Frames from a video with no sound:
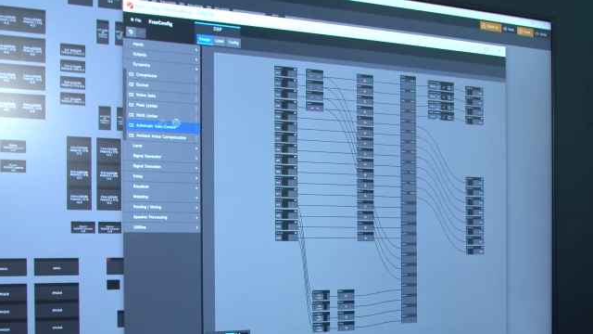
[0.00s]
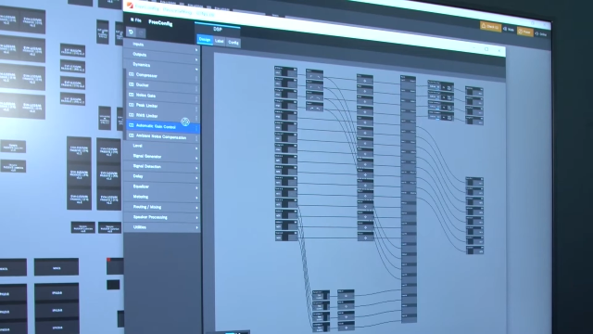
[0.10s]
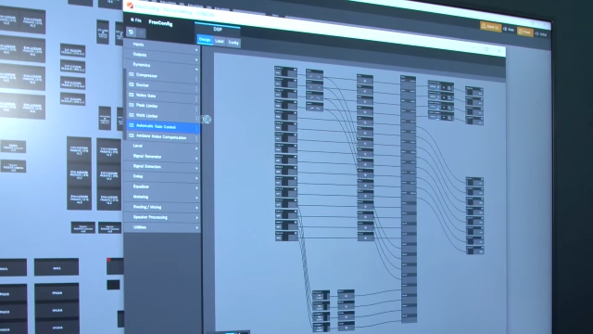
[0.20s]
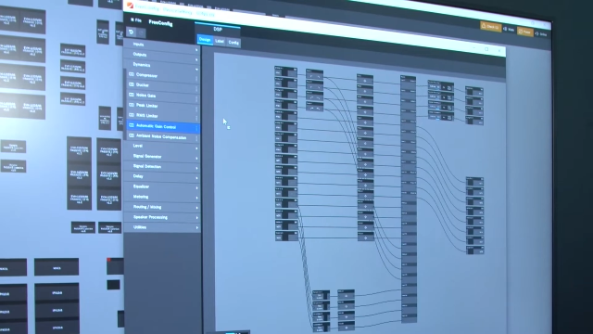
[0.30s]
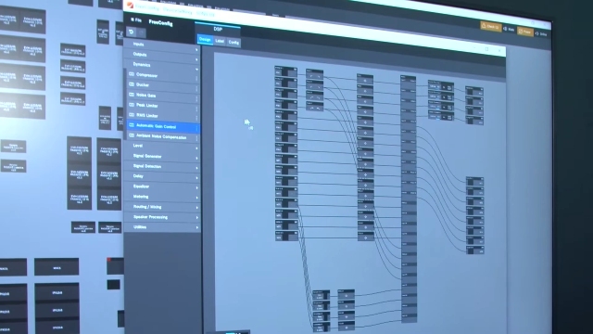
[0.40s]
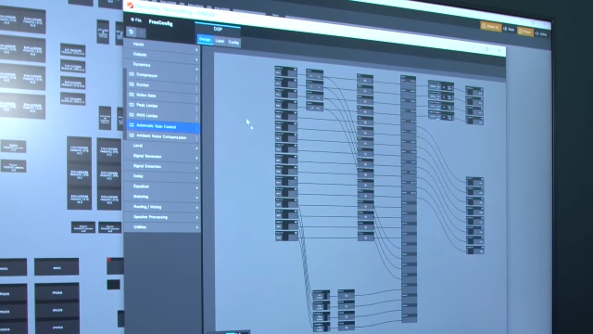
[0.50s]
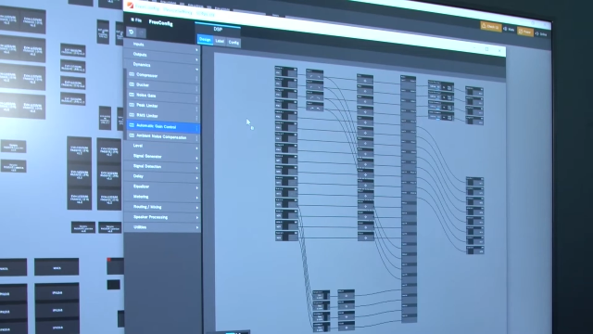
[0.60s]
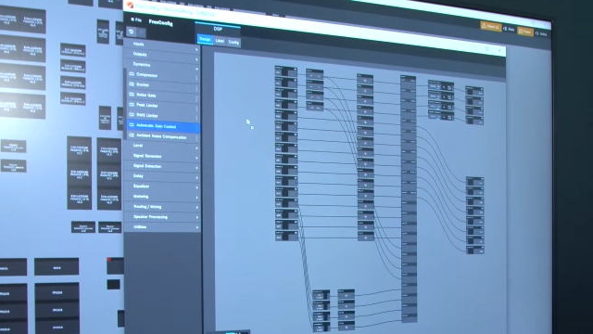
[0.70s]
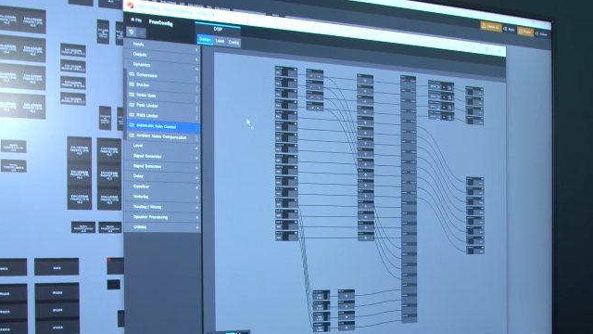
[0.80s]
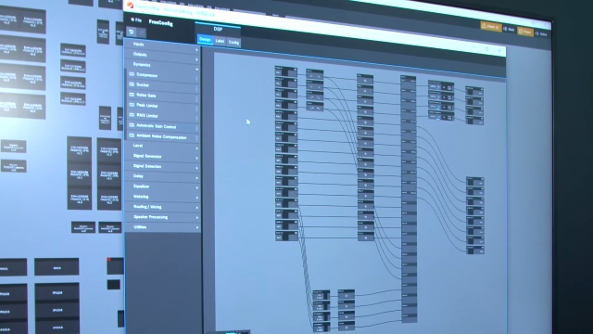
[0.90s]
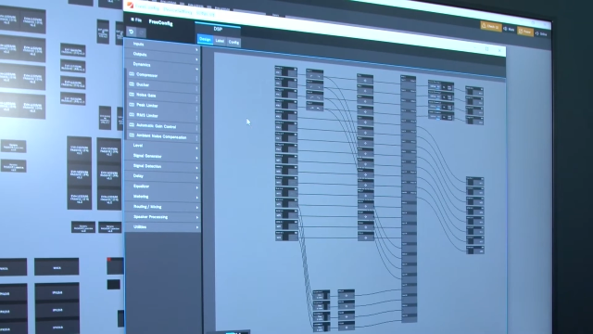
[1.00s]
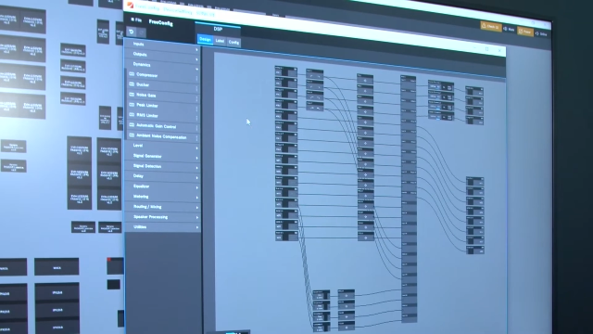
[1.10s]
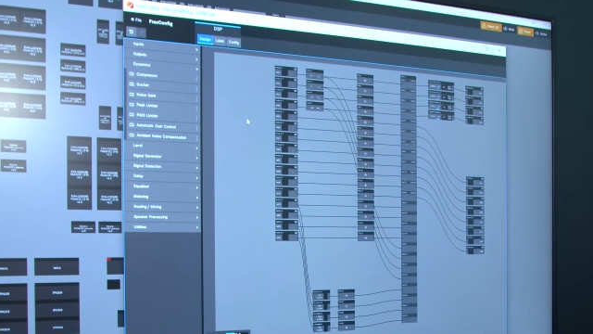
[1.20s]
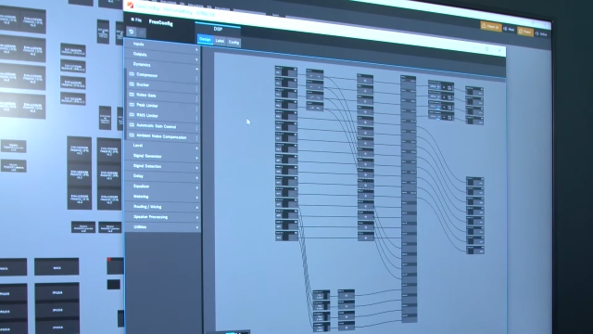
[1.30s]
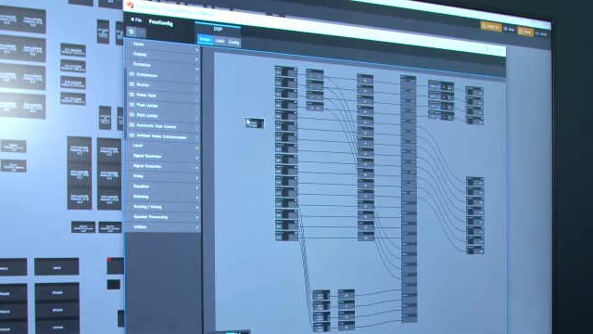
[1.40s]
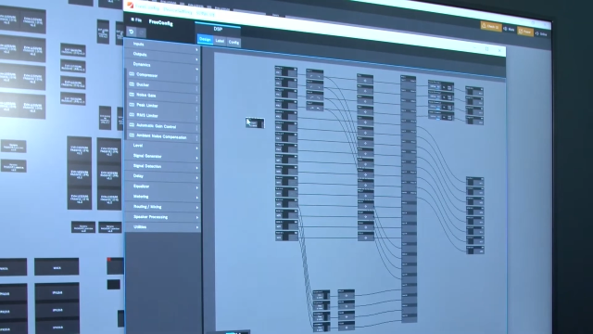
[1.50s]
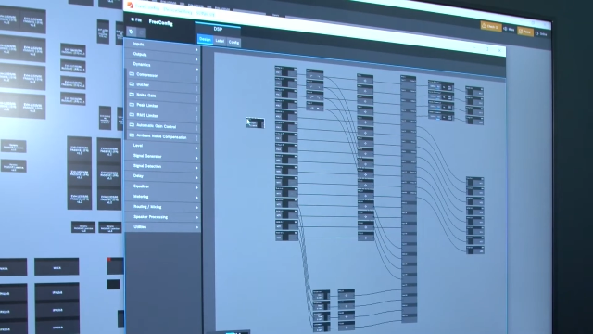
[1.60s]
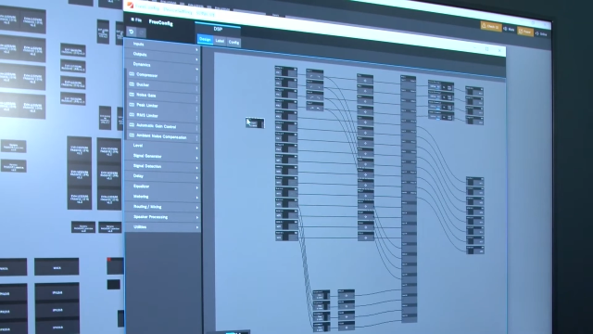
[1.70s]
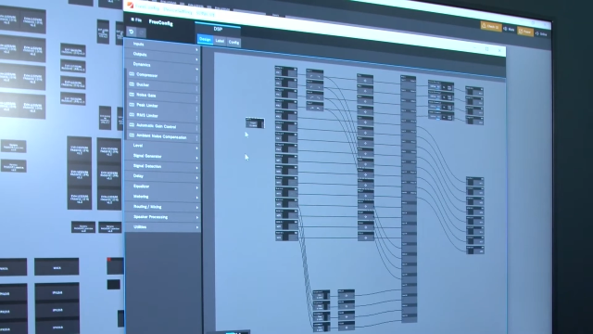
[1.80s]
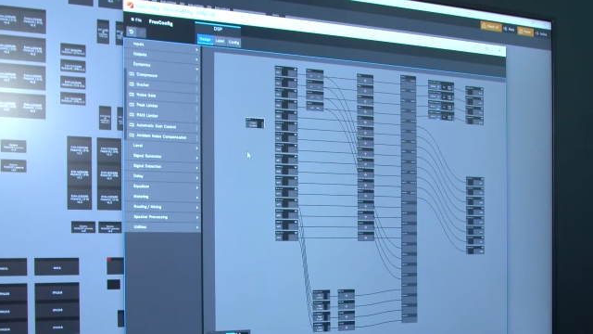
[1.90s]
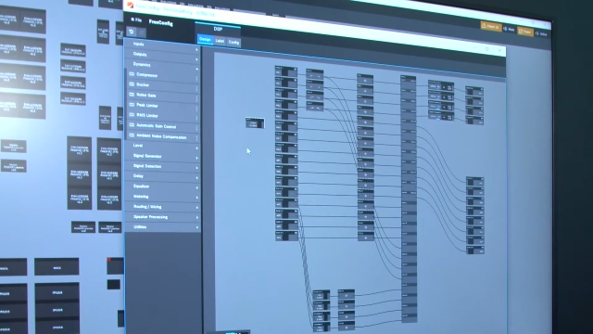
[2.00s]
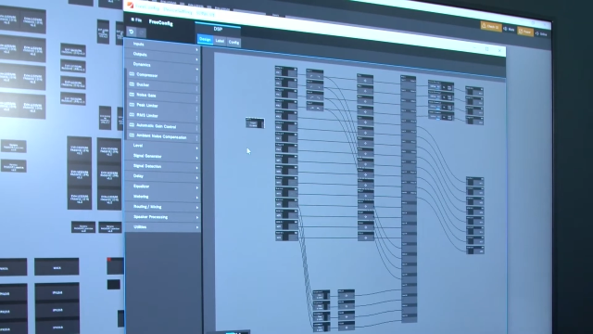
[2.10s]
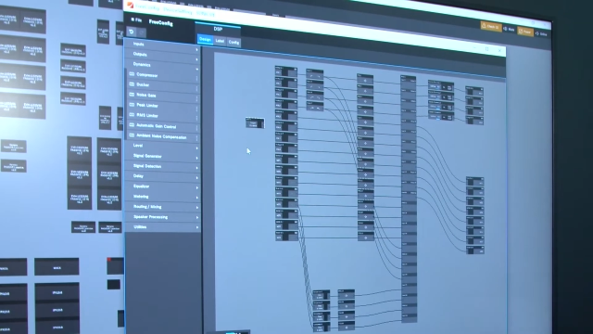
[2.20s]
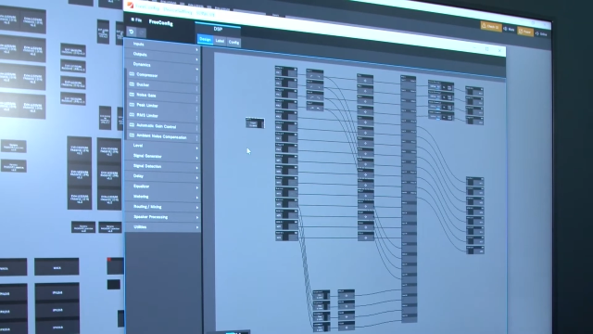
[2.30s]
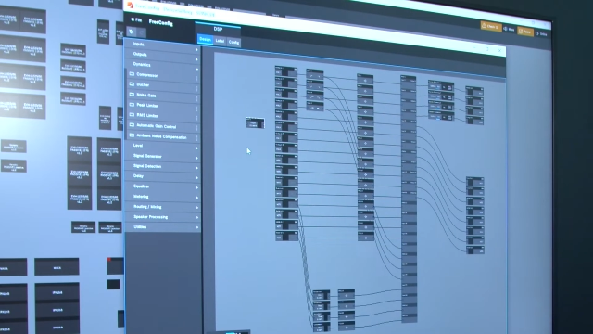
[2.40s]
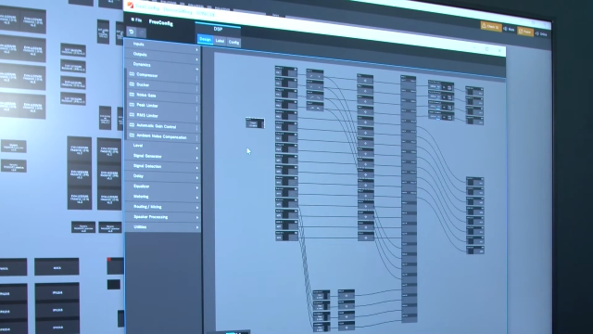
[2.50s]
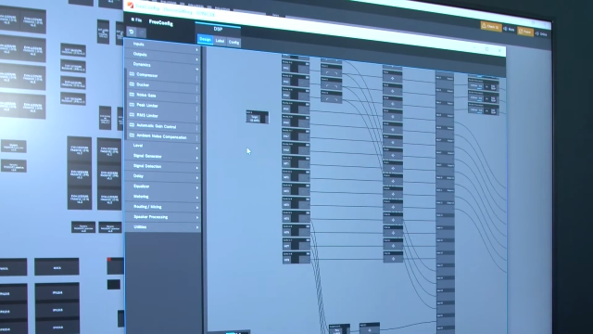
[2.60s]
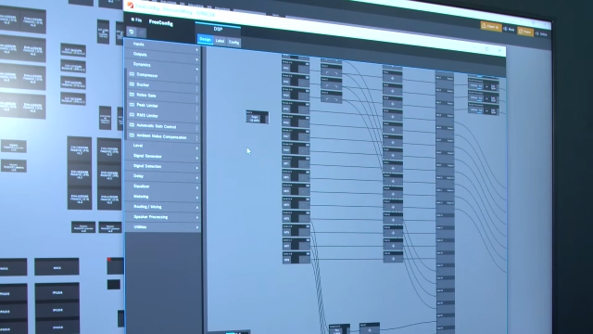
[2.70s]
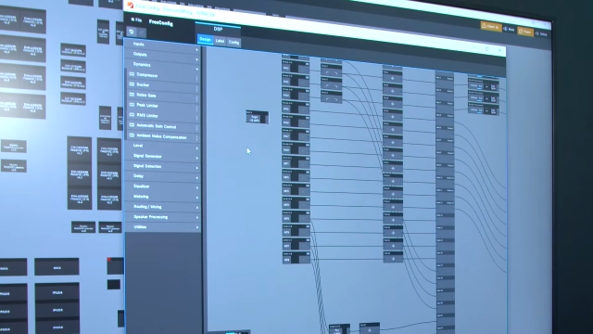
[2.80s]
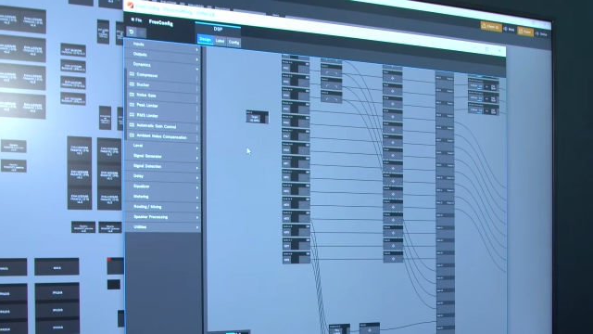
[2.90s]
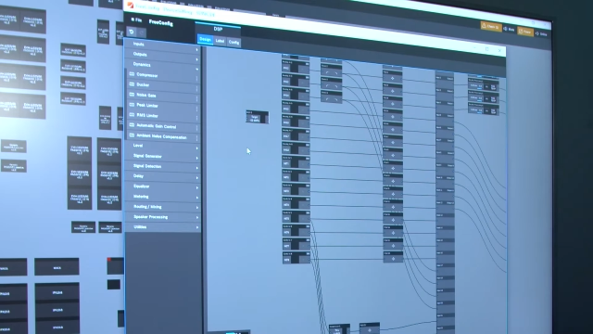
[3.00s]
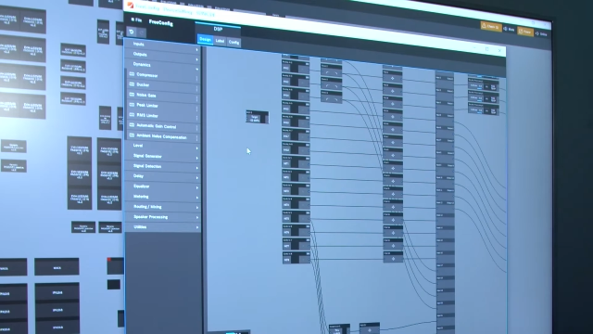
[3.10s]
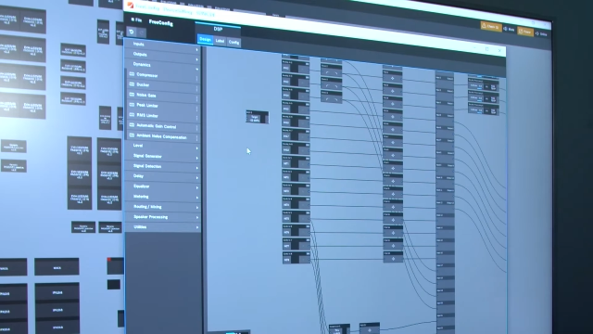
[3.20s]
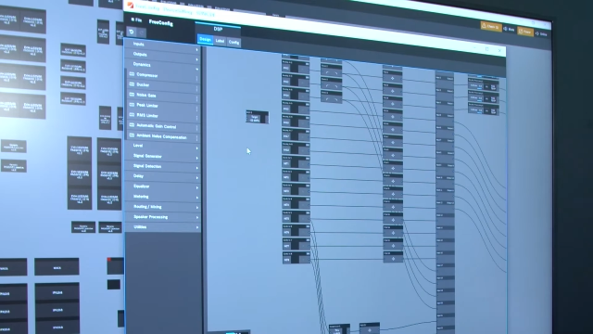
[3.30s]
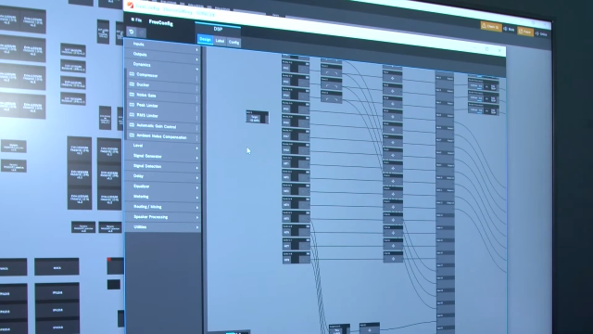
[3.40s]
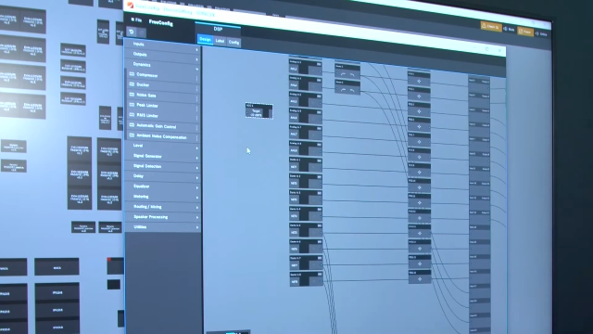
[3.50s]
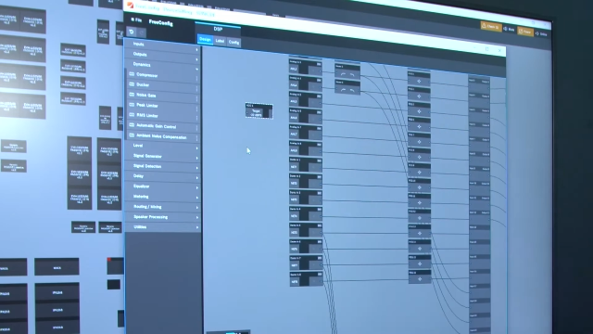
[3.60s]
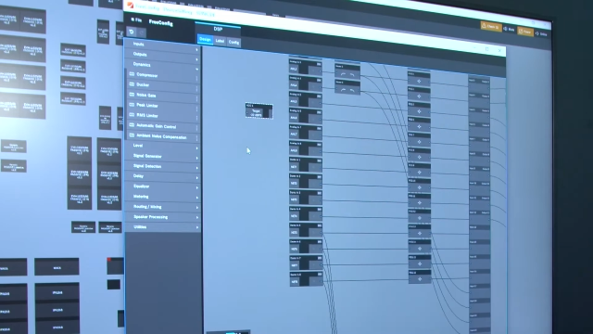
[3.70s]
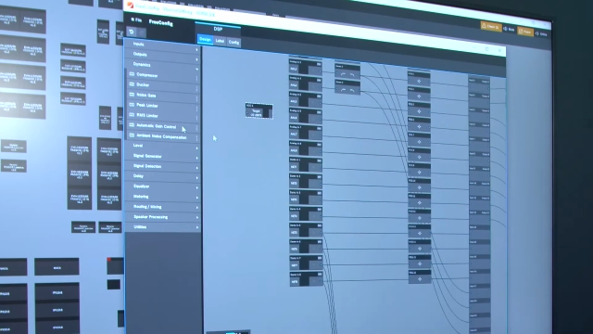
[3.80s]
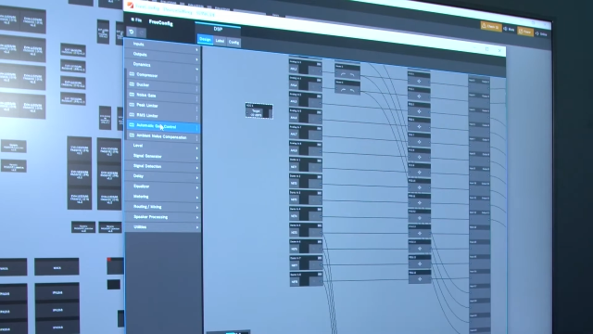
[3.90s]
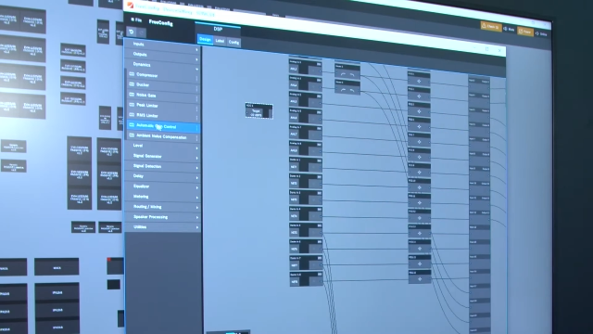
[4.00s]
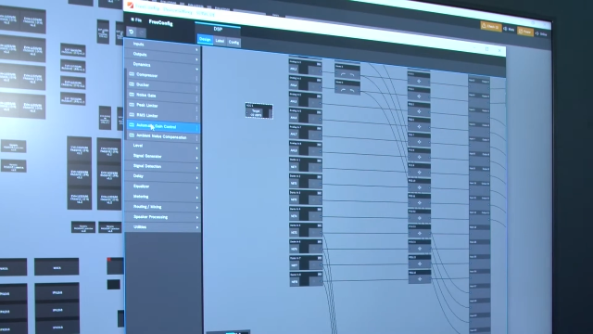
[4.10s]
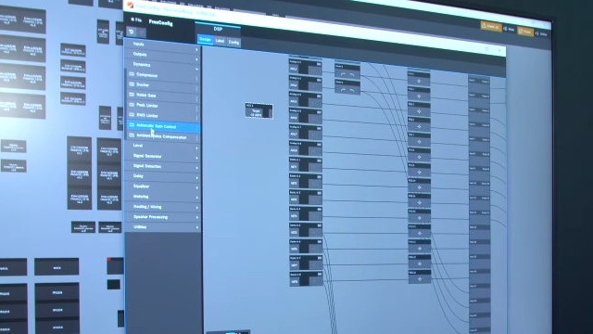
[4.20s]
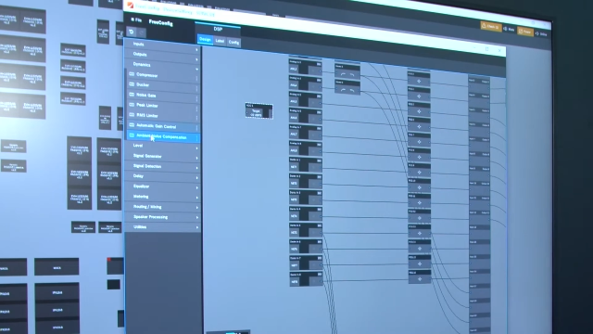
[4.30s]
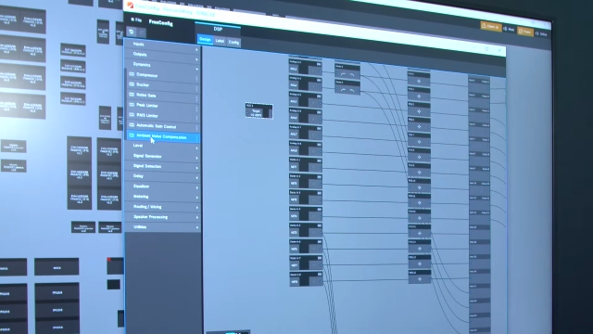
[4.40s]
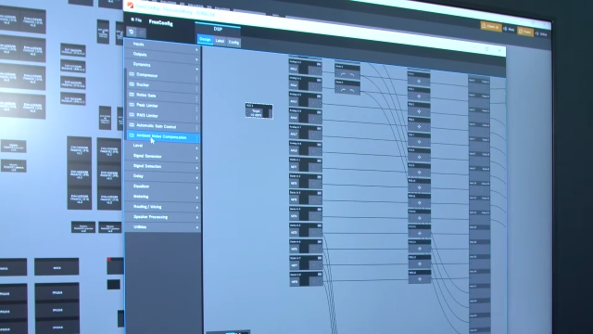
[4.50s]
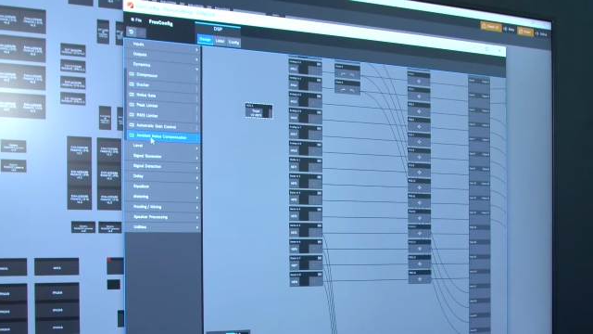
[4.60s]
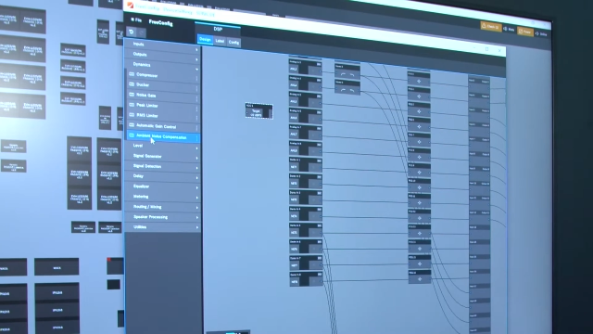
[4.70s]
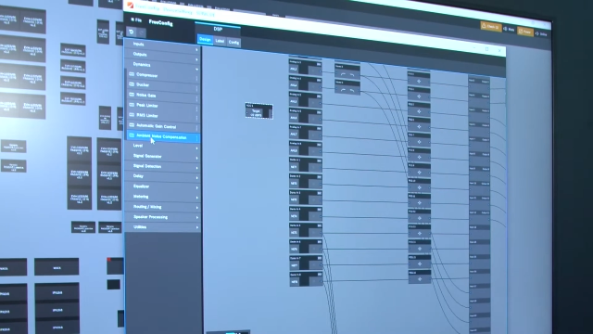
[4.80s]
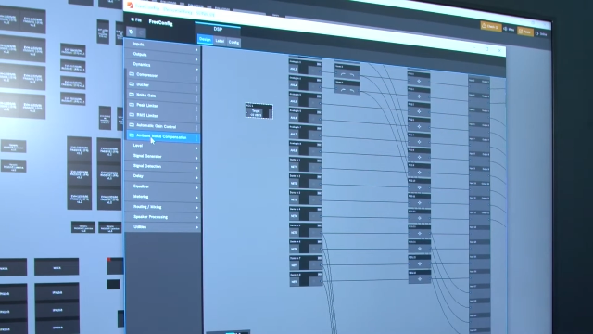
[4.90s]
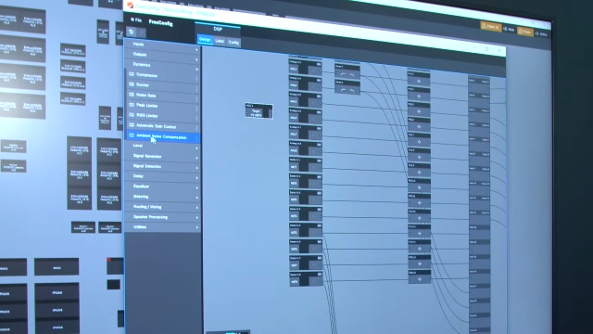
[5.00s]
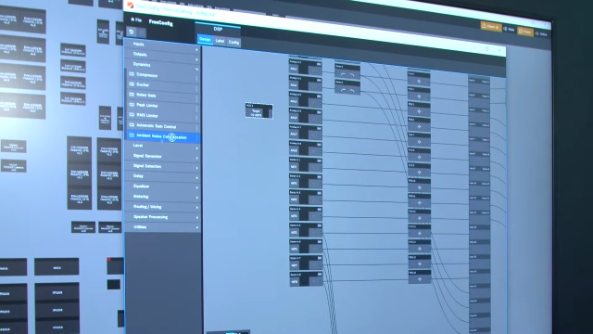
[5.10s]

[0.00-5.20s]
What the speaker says: (no speaker visible)